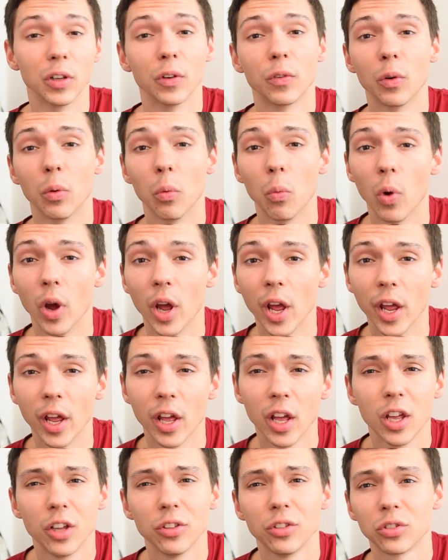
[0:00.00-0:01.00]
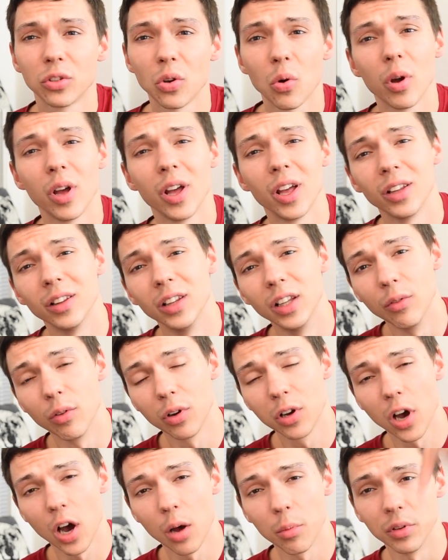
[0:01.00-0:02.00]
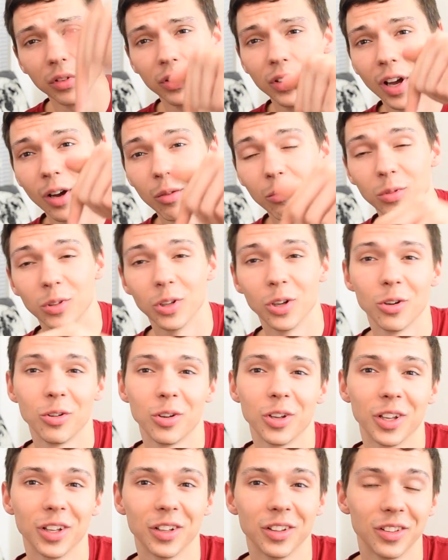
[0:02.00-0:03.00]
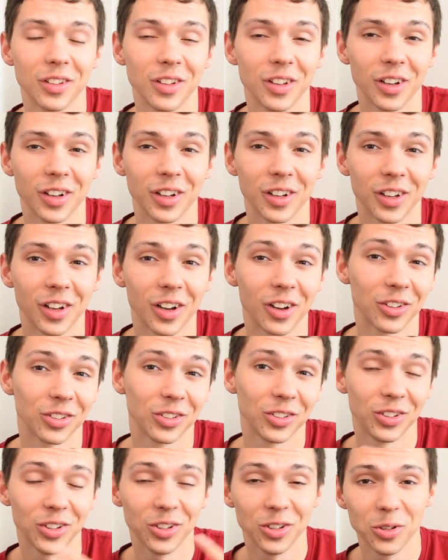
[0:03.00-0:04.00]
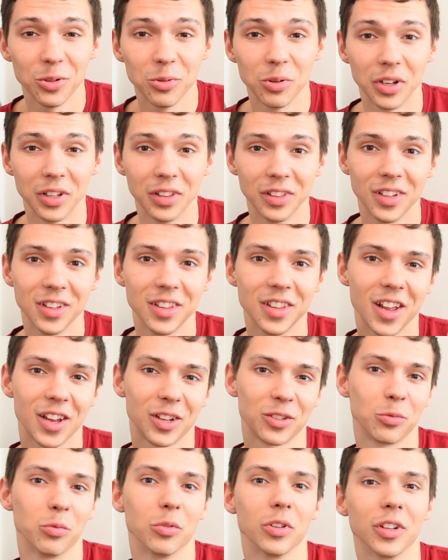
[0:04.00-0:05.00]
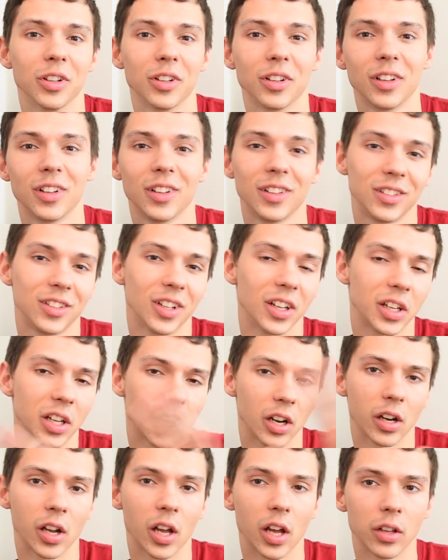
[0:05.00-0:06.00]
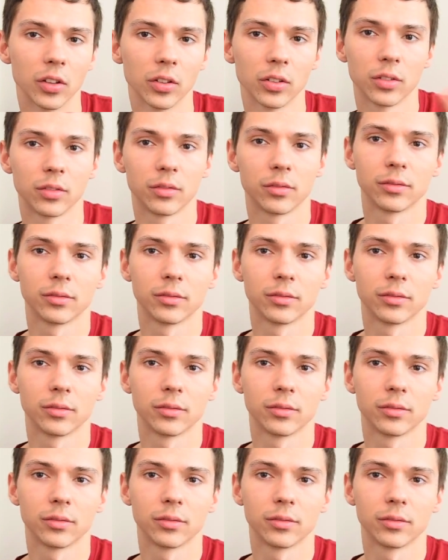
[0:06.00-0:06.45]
a different way, just go ahead, leave a comment down below, and uh, I'll see you in the next one. Take care, guys.